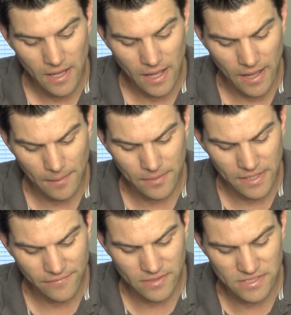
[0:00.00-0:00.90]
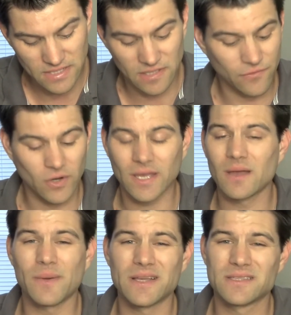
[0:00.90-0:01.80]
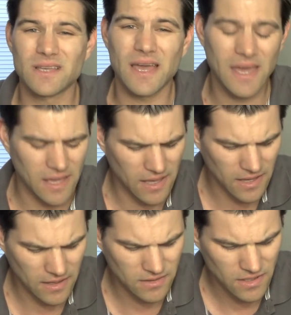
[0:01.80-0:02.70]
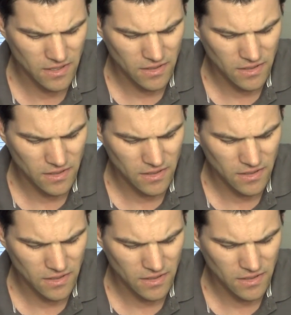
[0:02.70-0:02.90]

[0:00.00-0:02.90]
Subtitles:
I believe it's 64 gigabytes and